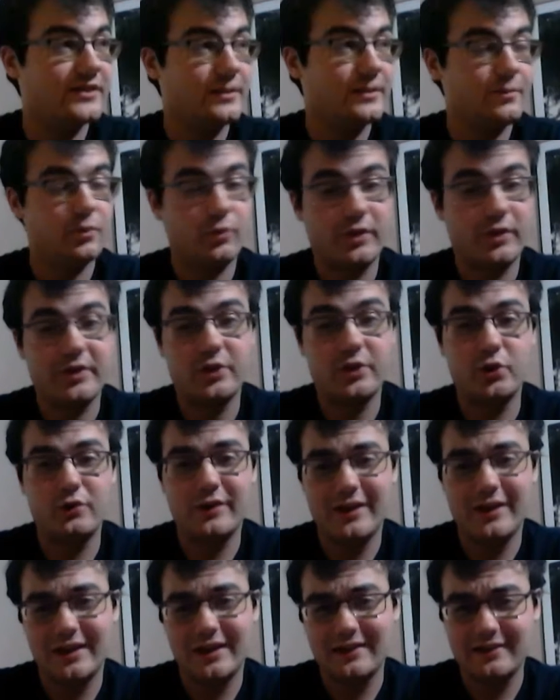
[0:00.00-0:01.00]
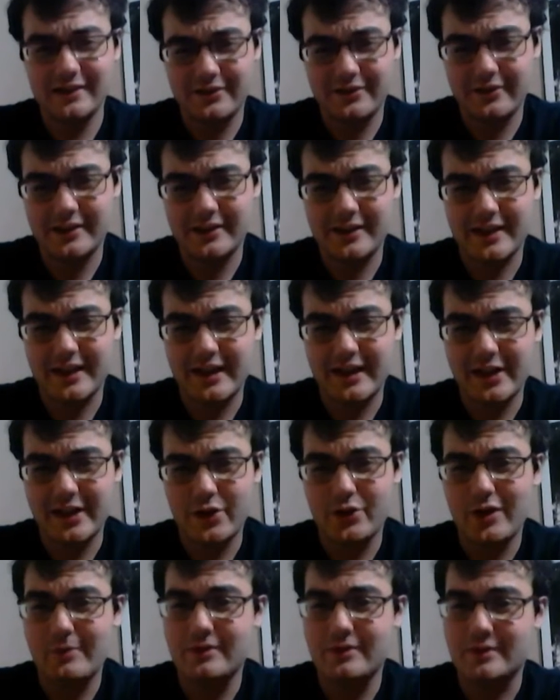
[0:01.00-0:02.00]
Number one, who the hell is this guy
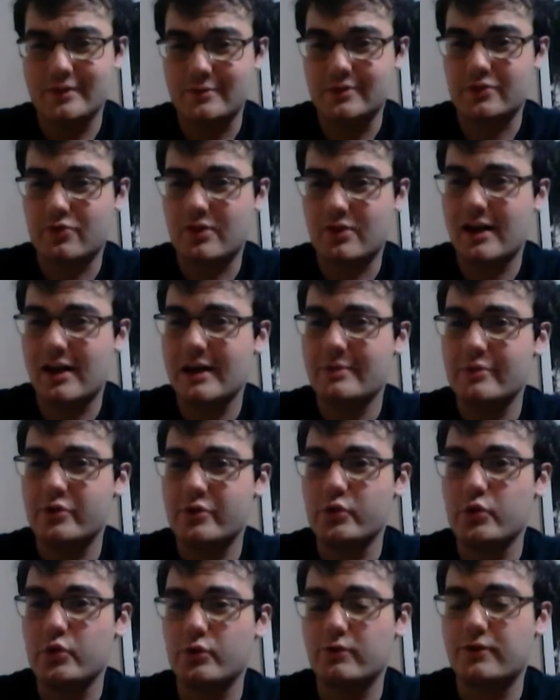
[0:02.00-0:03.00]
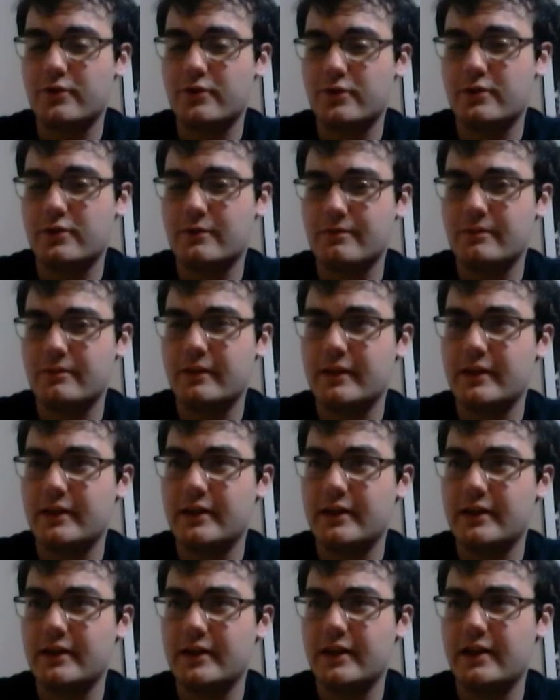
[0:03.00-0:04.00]
who I've been subscribed to for
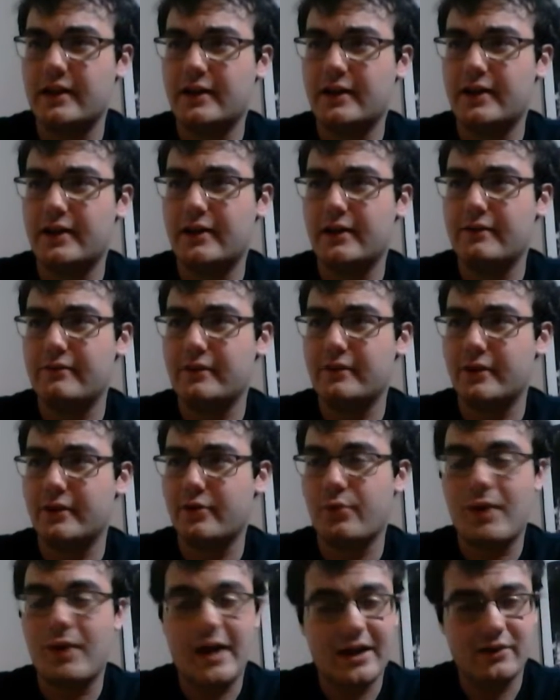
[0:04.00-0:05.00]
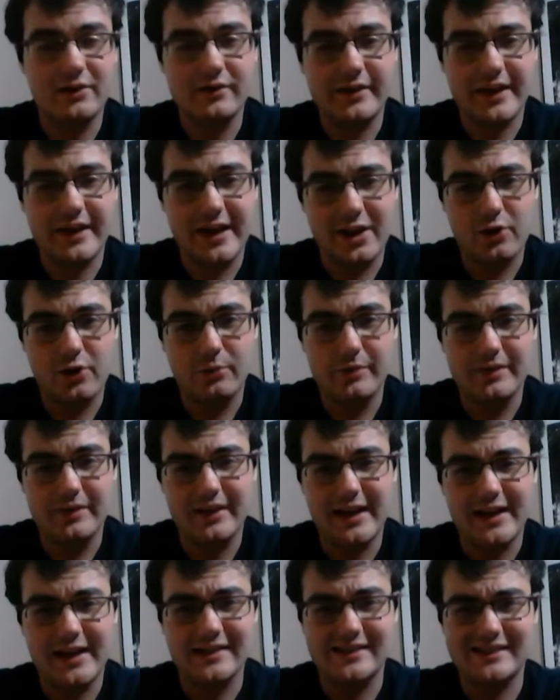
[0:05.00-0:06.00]
a while now, but
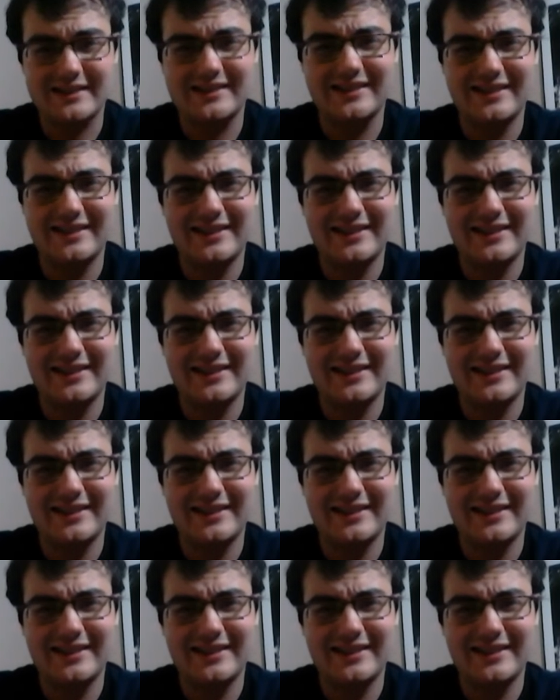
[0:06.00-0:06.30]
hasn't